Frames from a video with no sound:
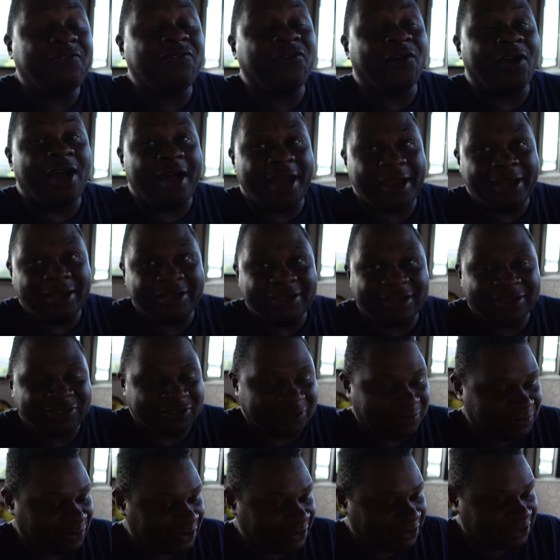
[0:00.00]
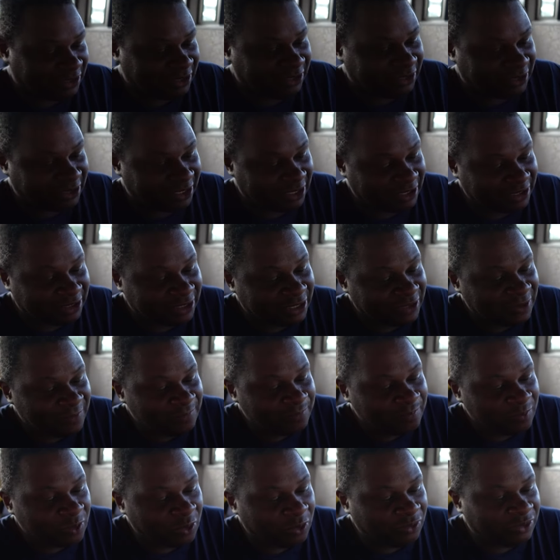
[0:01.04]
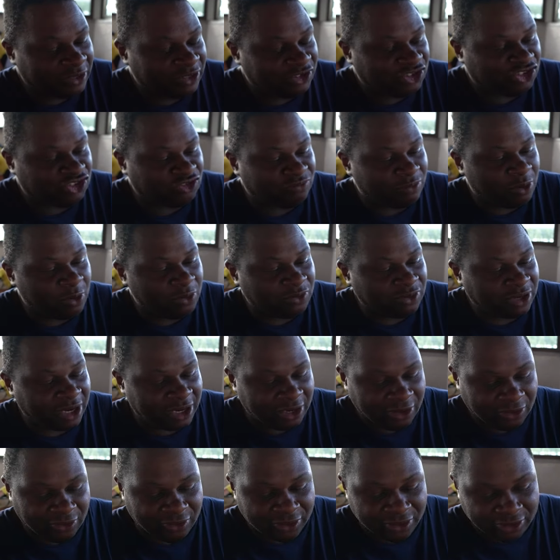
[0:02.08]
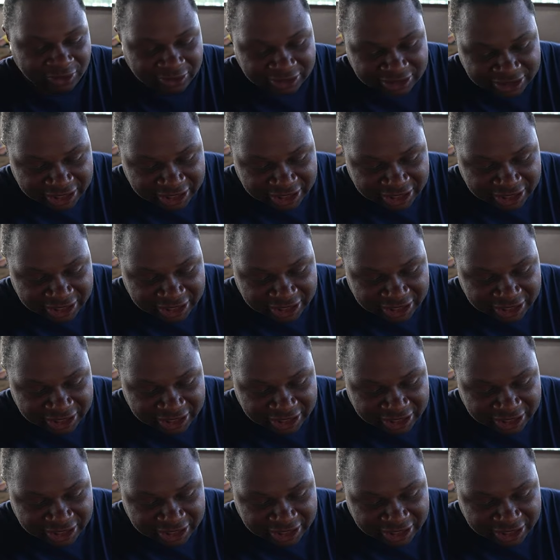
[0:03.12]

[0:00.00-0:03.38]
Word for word: fry, as the princess says, with a smoked aioli on